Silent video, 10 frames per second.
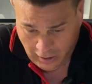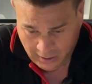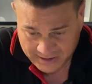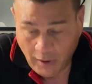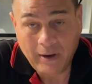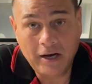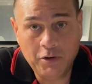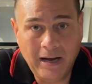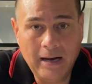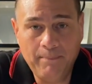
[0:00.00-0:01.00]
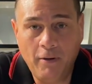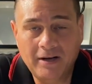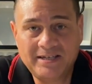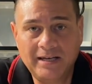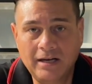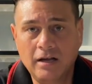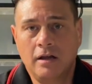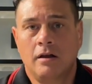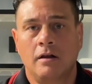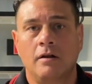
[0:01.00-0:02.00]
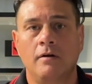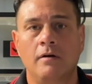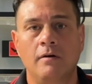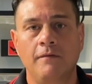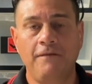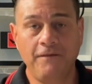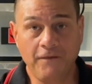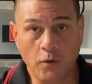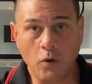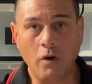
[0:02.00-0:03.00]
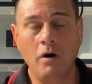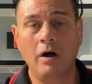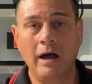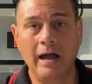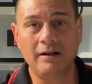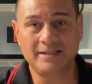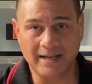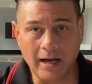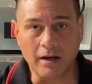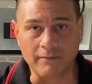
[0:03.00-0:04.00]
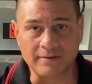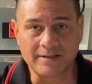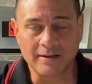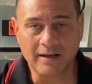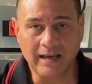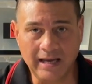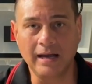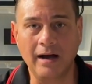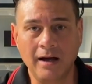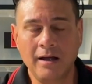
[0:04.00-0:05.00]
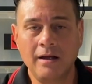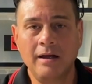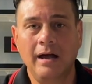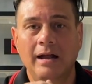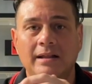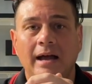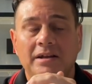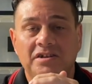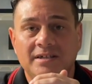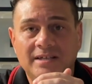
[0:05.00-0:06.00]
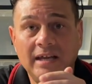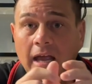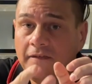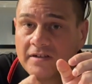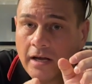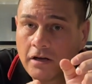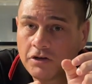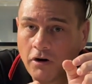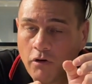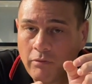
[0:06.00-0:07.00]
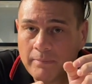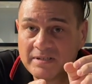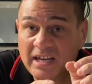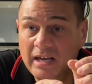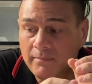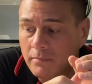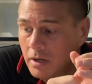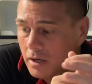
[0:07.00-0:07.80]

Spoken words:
So we're going to do an unboxing for ourselves here at the H.S.C, Heath Snake Control Museum.